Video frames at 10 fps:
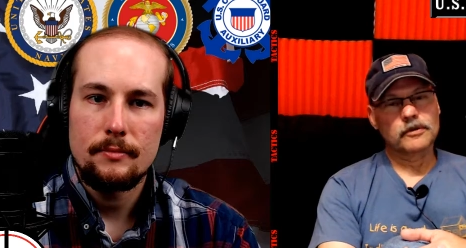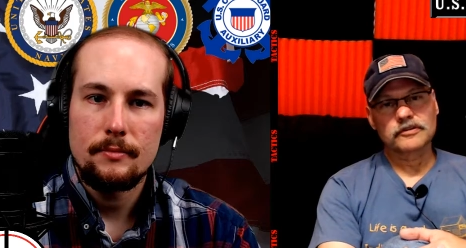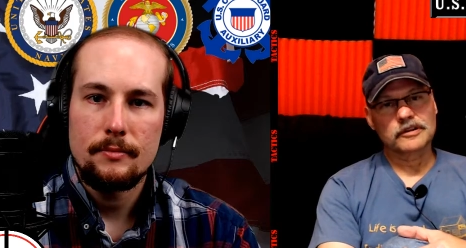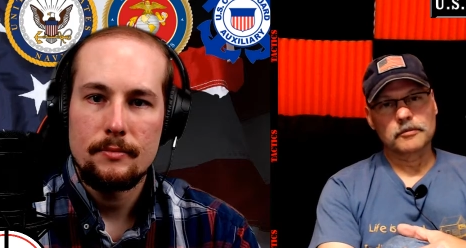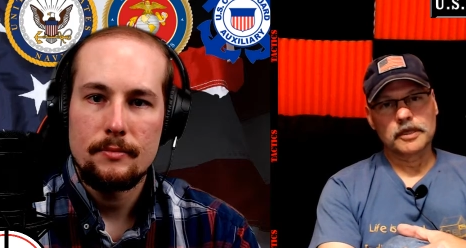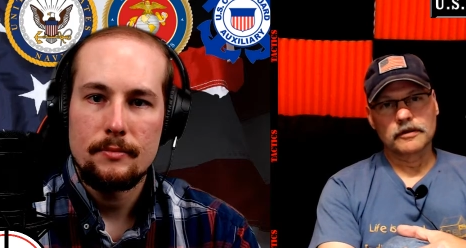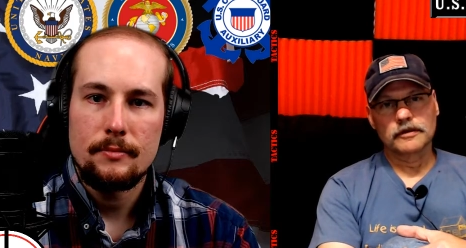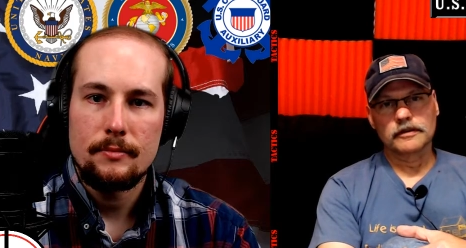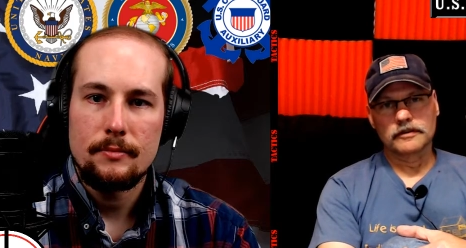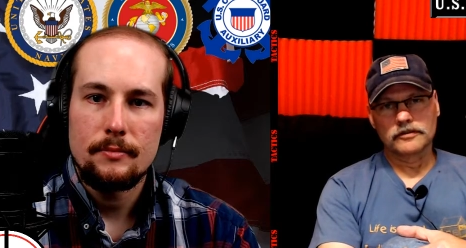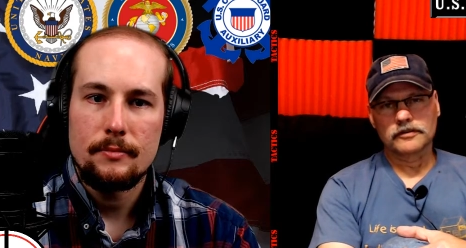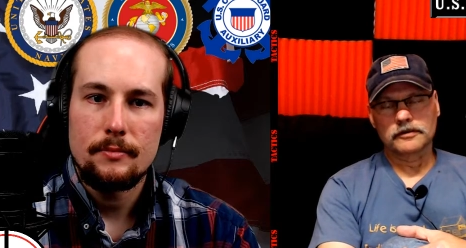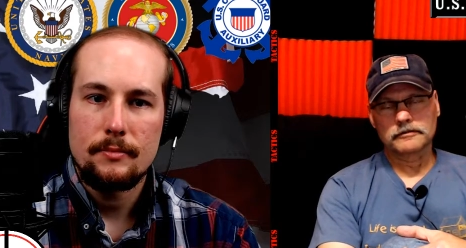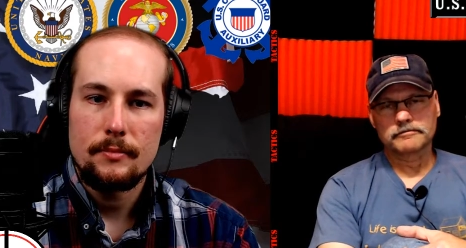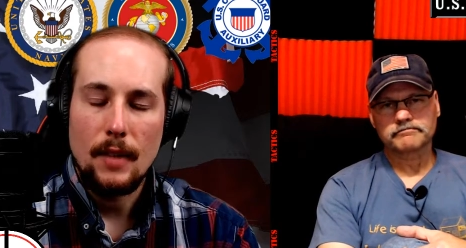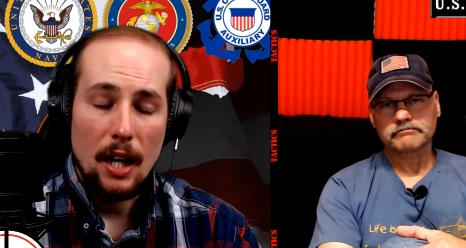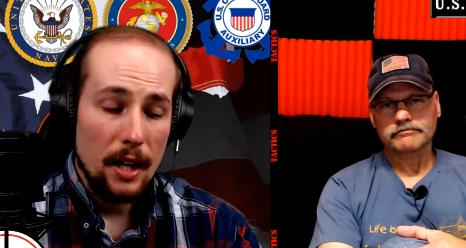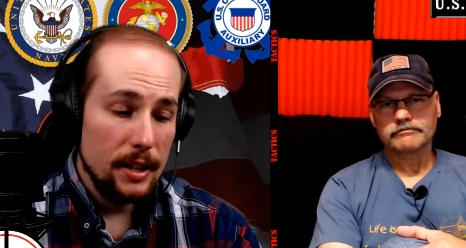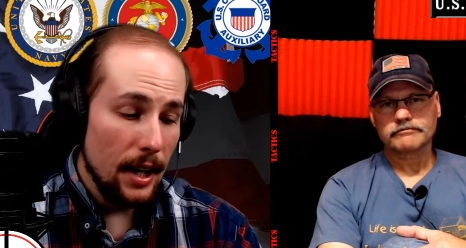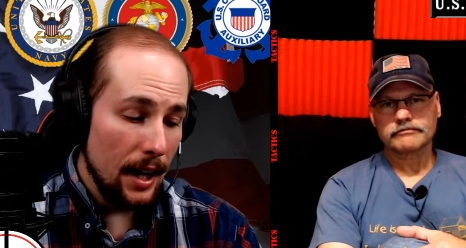Speaker 1: going to be good. So.
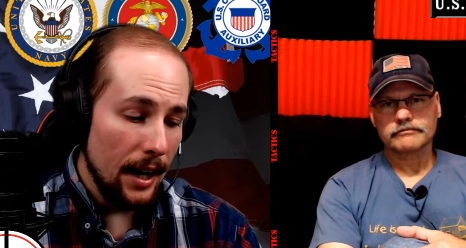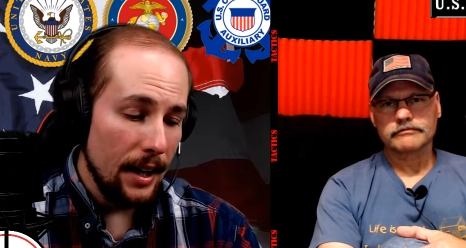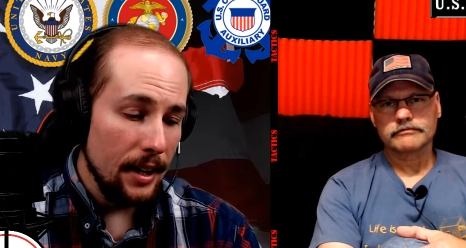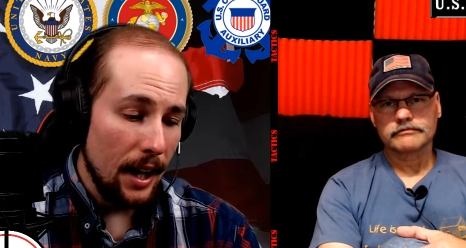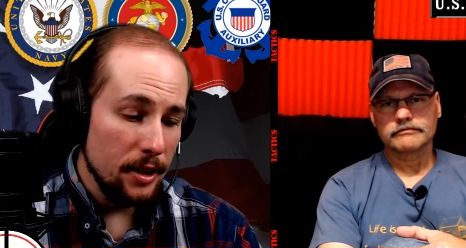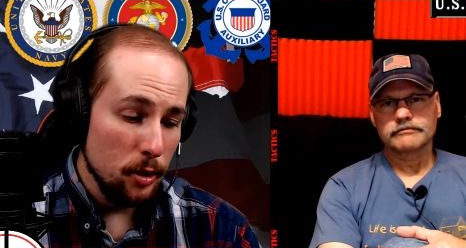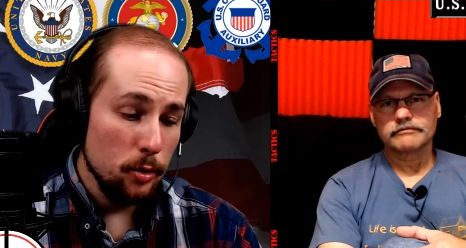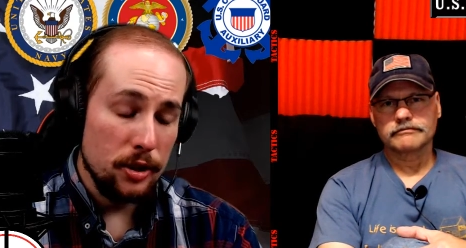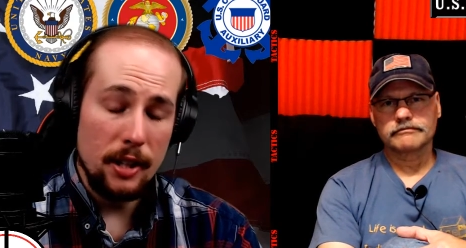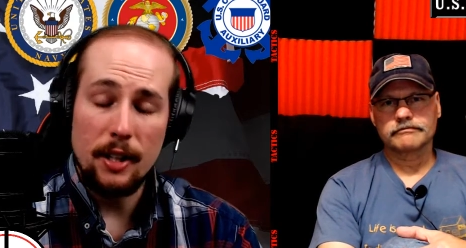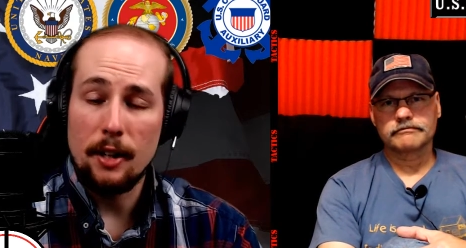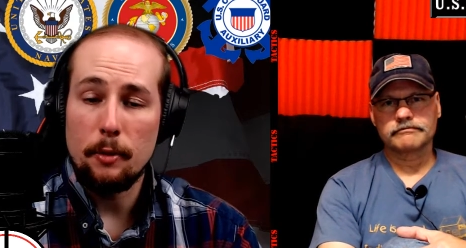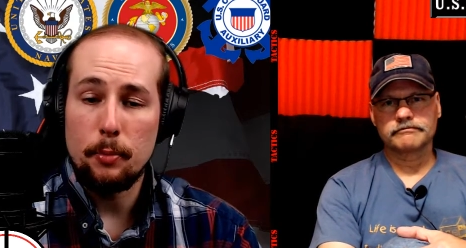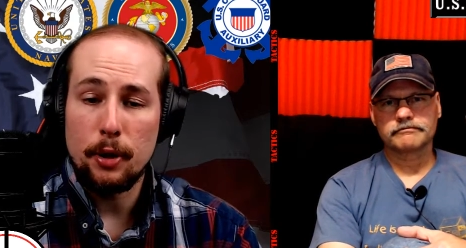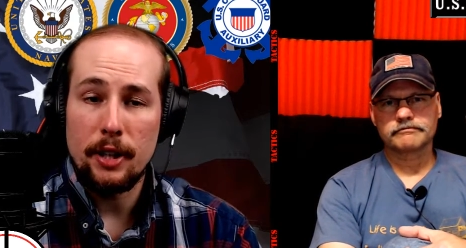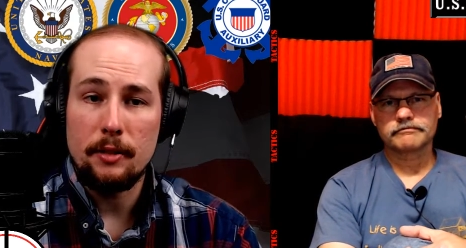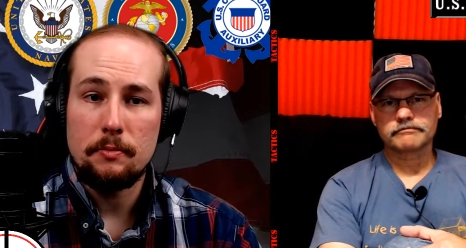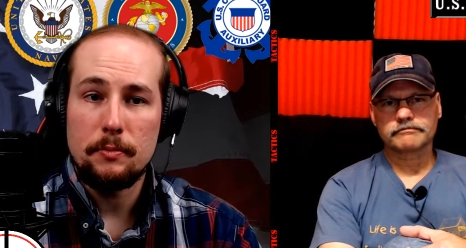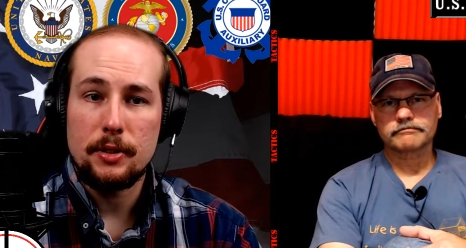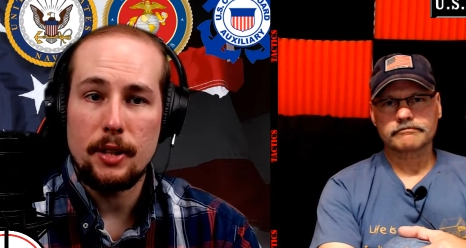
Speaker 2: Yeah, I, I do see a pretty
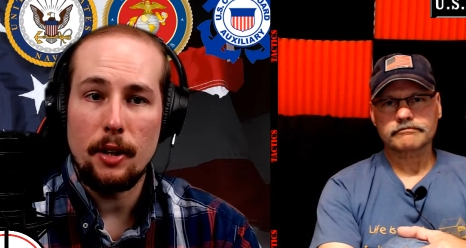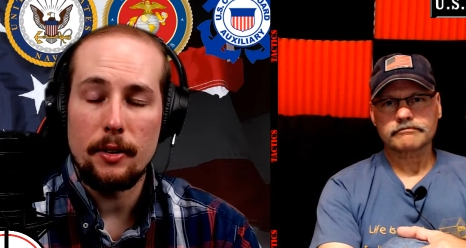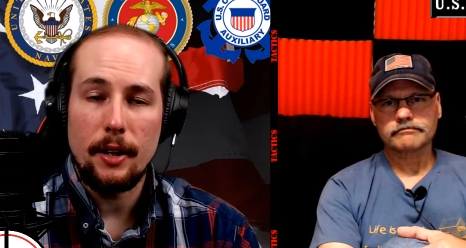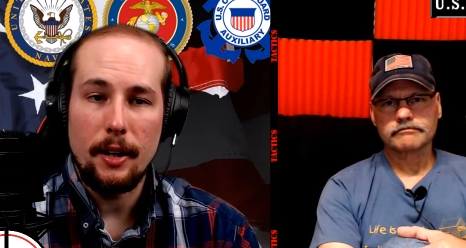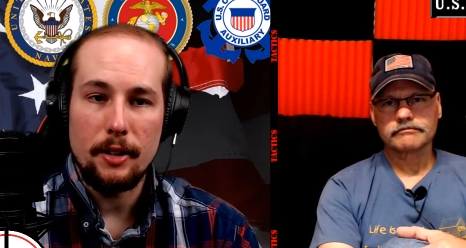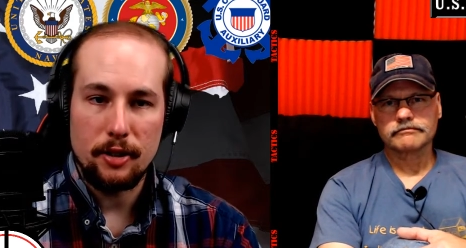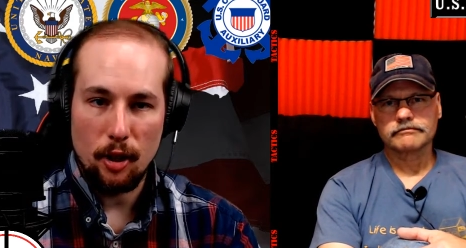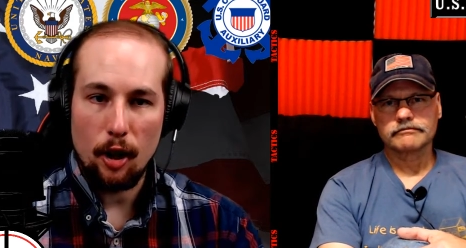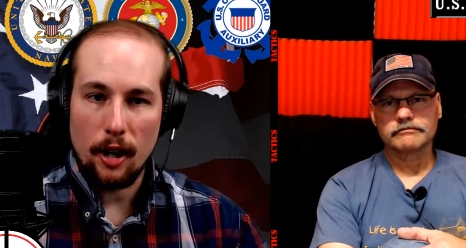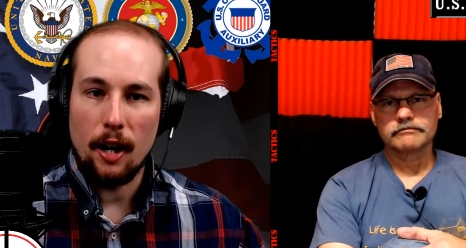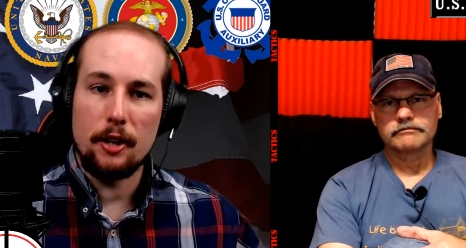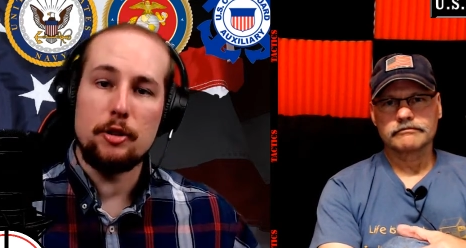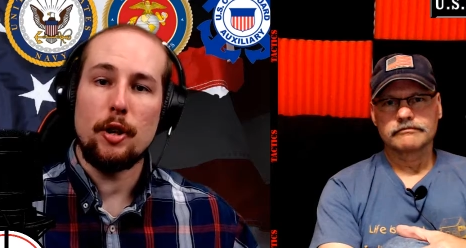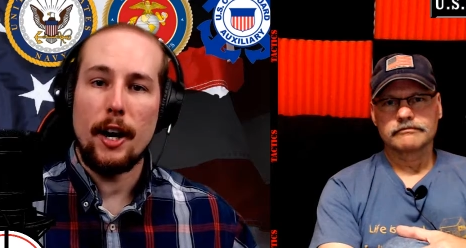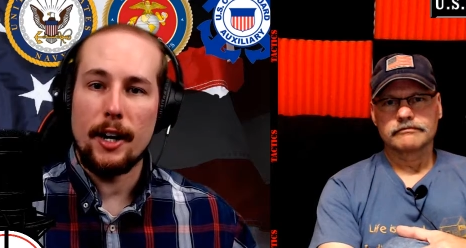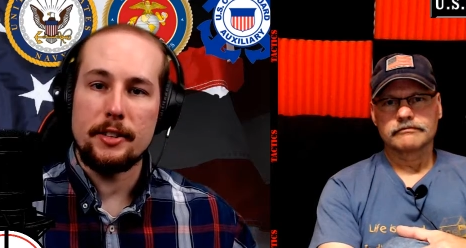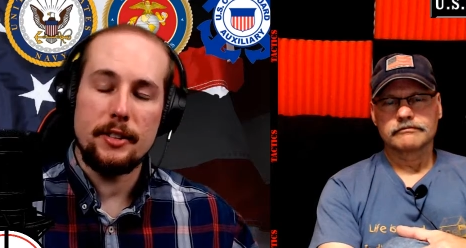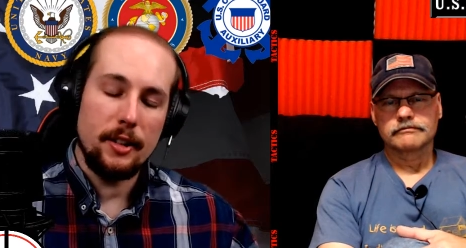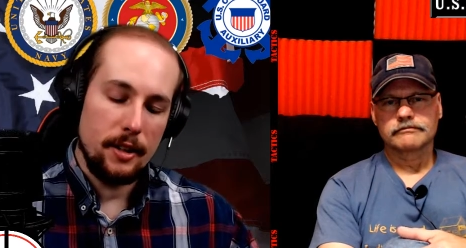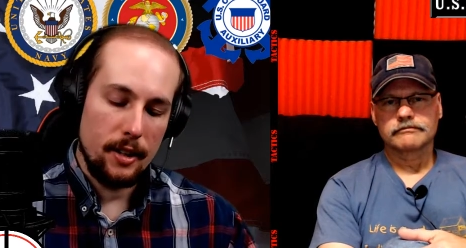still a stark contrast in
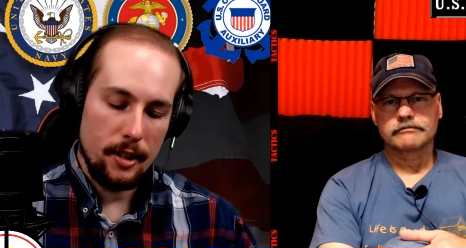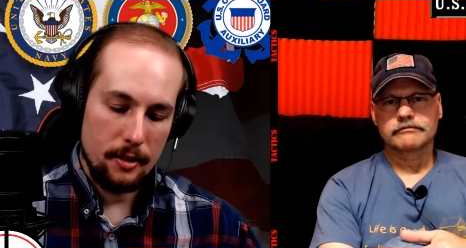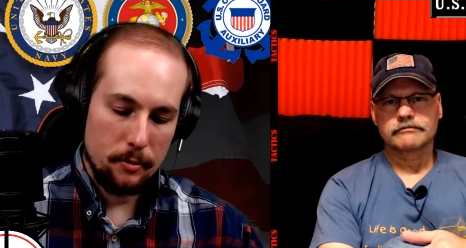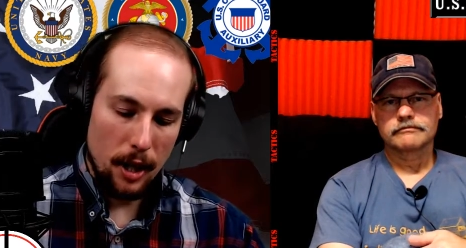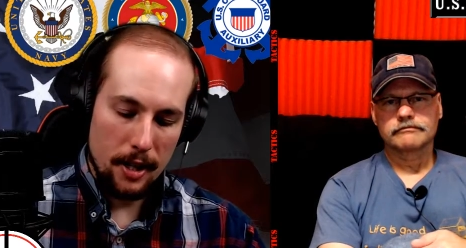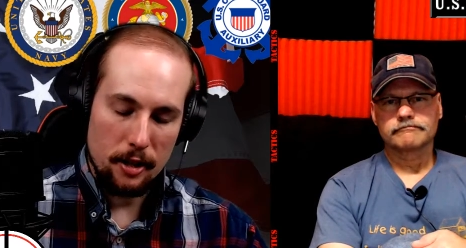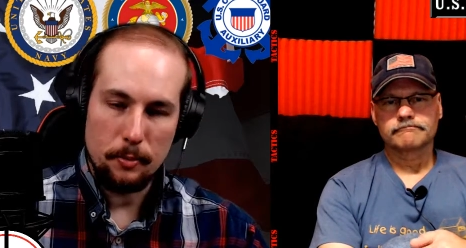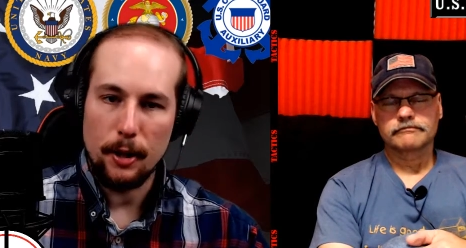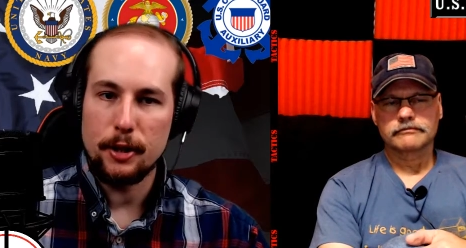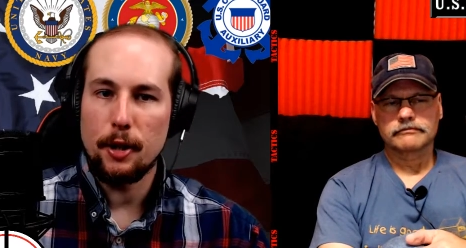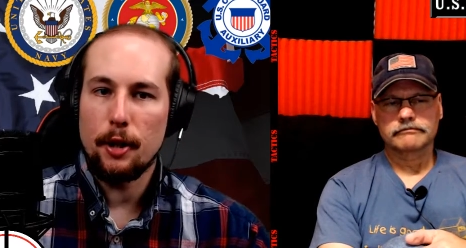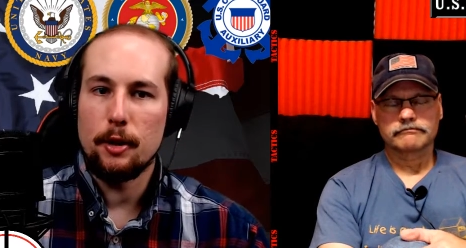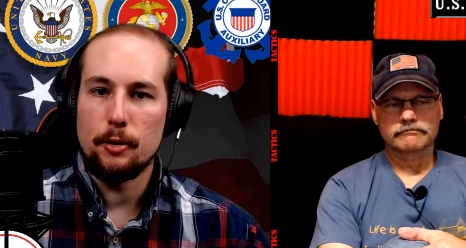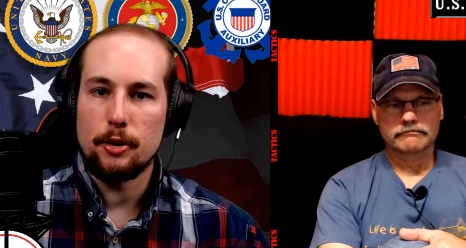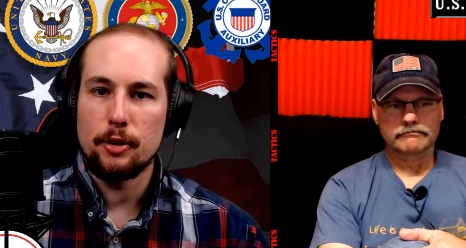the Chinese military who just